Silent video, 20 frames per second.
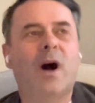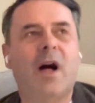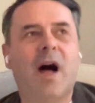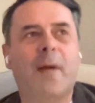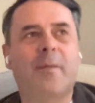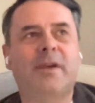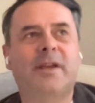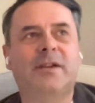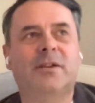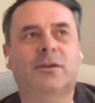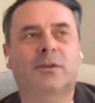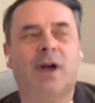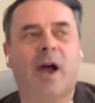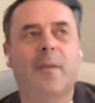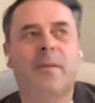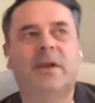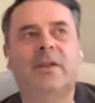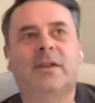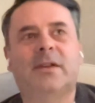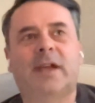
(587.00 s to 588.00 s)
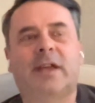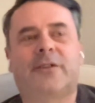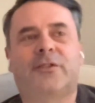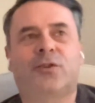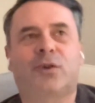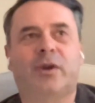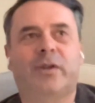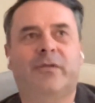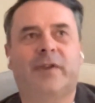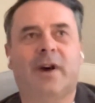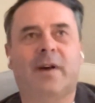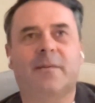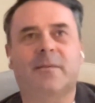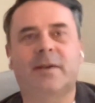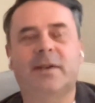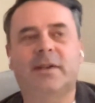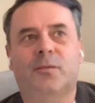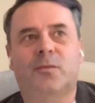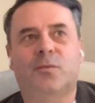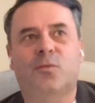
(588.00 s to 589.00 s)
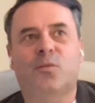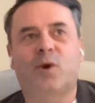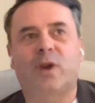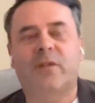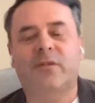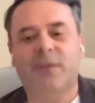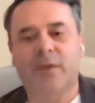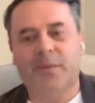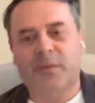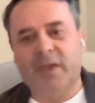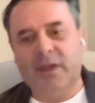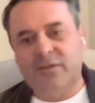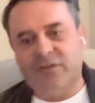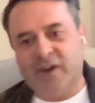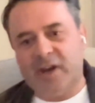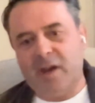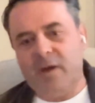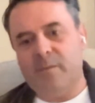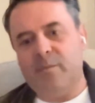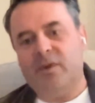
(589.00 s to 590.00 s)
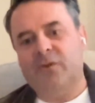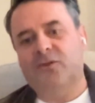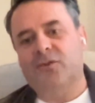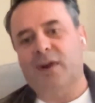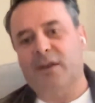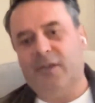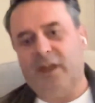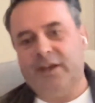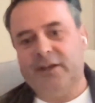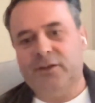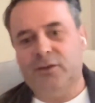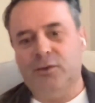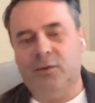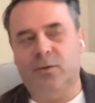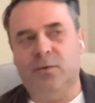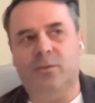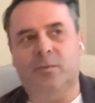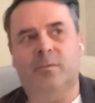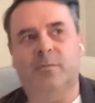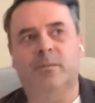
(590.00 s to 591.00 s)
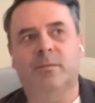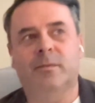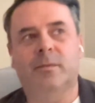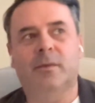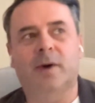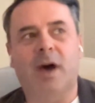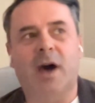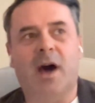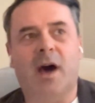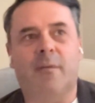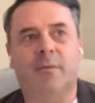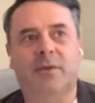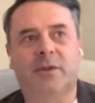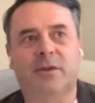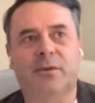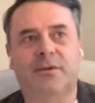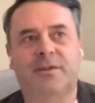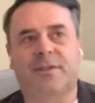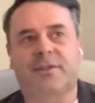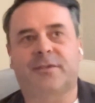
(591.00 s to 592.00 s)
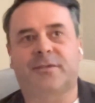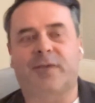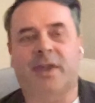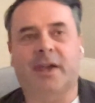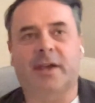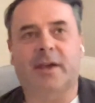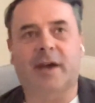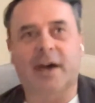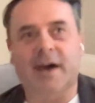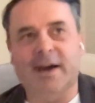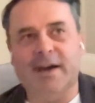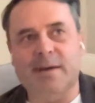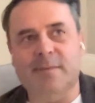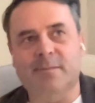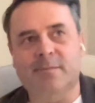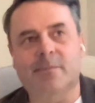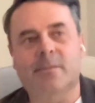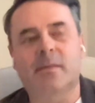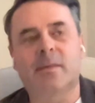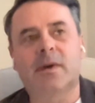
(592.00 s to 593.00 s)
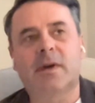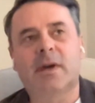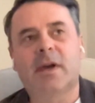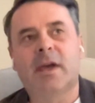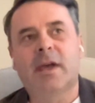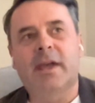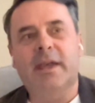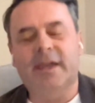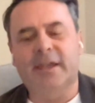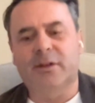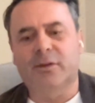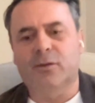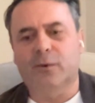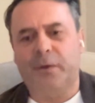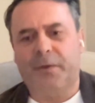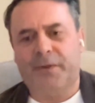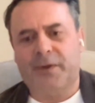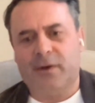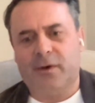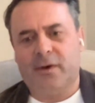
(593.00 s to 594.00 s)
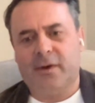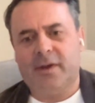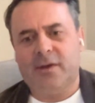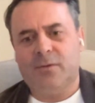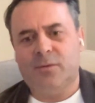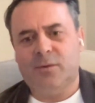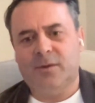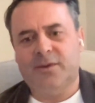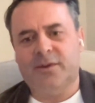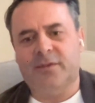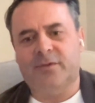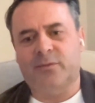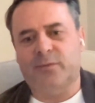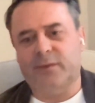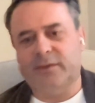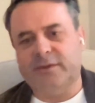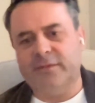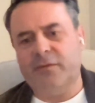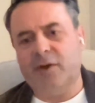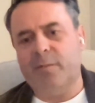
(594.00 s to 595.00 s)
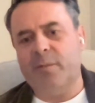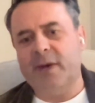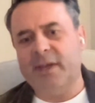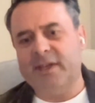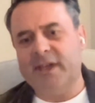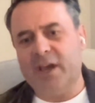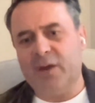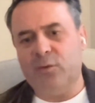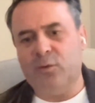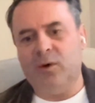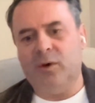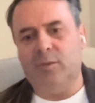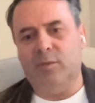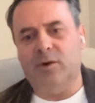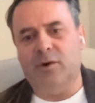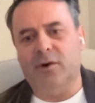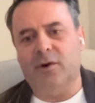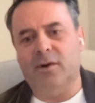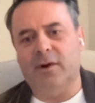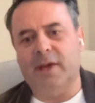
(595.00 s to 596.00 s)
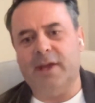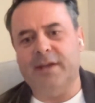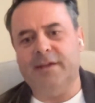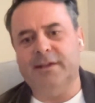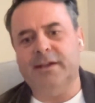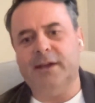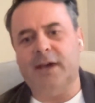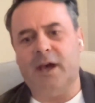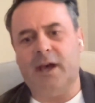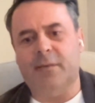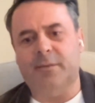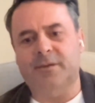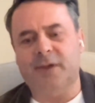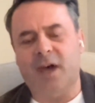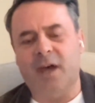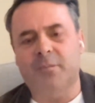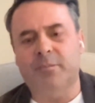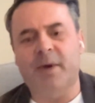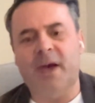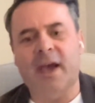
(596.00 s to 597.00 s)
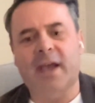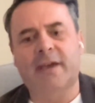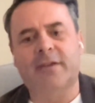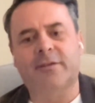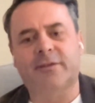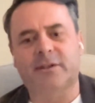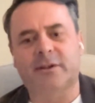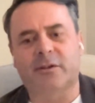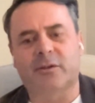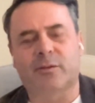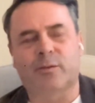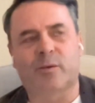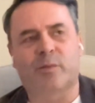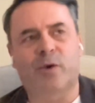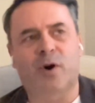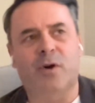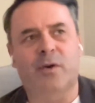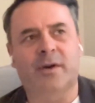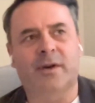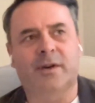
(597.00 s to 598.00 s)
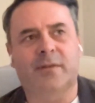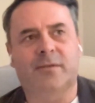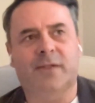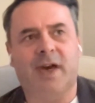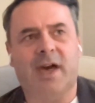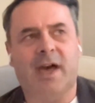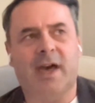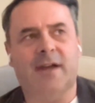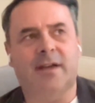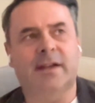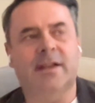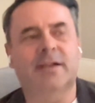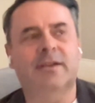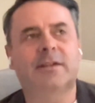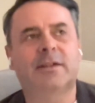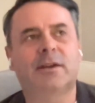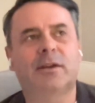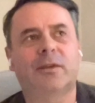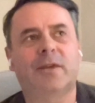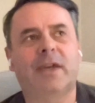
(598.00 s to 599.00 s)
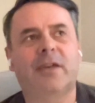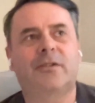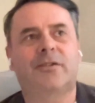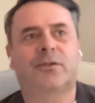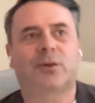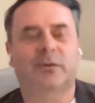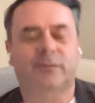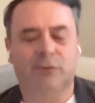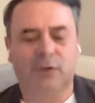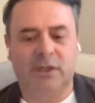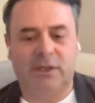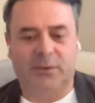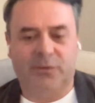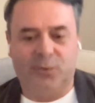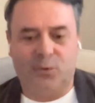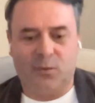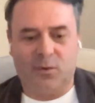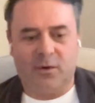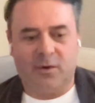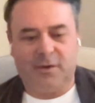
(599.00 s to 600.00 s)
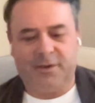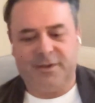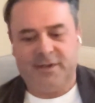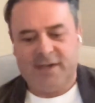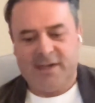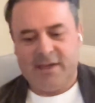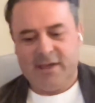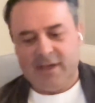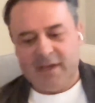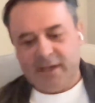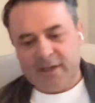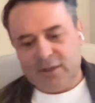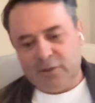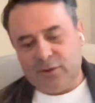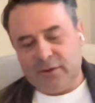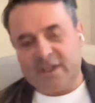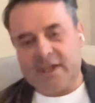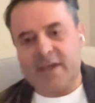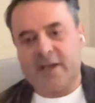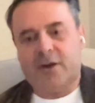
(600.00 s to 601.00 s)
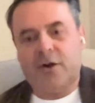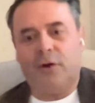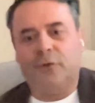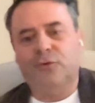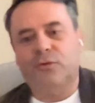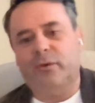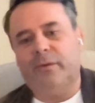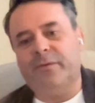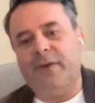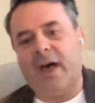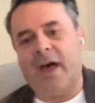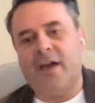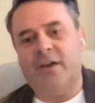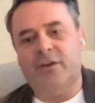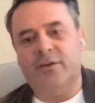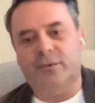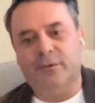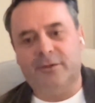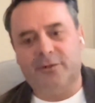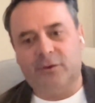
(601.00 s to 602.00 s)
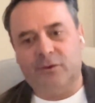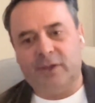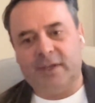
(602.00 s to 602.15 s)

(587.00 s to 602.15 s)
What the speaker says: Well, I mean, it's sort of one of the things that I like to use is like integral theory, which was developed by Ken Wilber, and Don Beck is another proponent of that. And, they sort of look at the world. You're looking at cultural values,